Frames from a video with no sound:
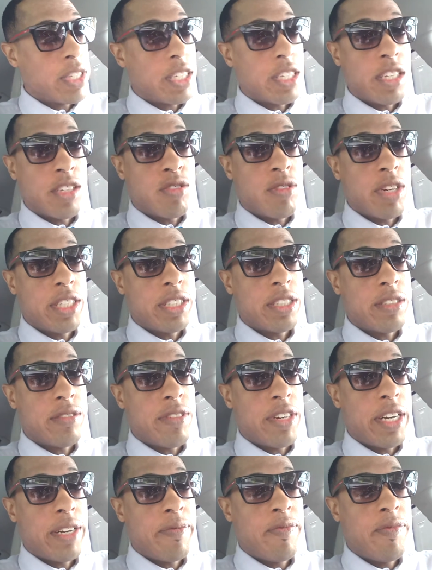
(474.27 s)
Good question,
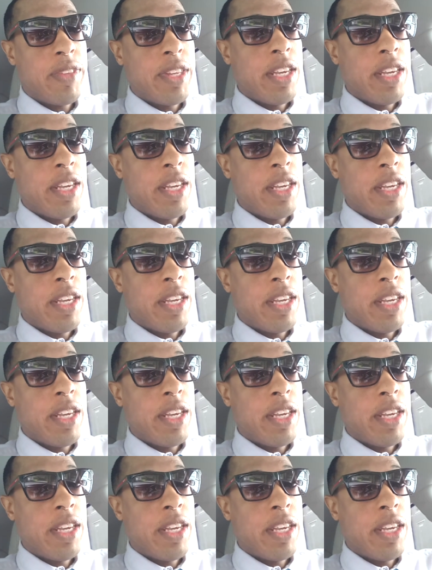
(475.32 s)
right?